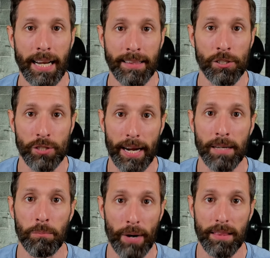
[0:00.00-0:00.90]
can get the
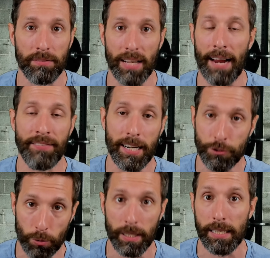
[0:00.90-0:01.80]
second breath of life that it
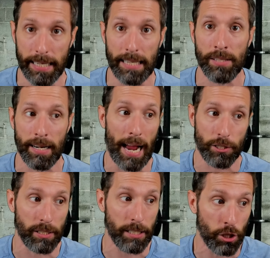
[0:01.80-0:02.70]
truly needs and
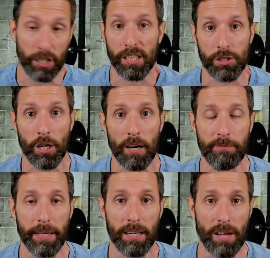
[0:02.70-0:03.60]
actually could
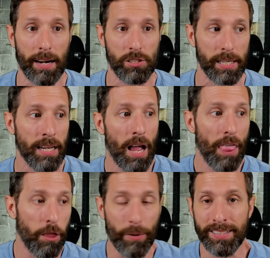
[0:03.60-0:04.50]
deserve, because honestly,
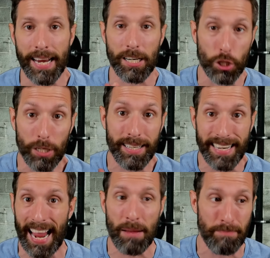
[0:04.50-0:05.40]
there is a good
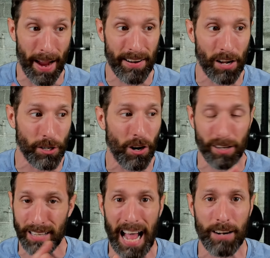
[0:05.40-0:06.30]
game buried under a
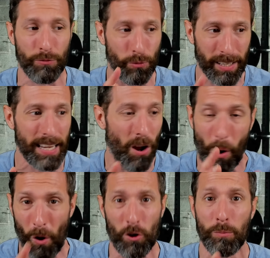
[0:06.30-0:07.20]
lot of really
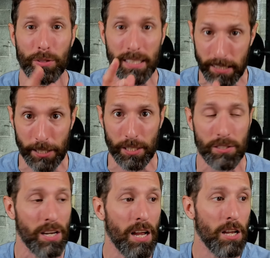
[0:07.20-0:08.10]
horrible
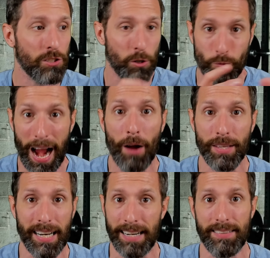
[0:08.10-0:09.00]
decisions
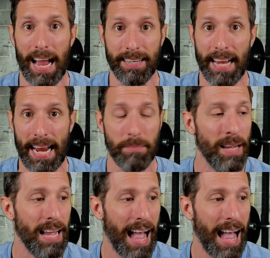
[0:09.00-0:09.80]
surrounded in that game,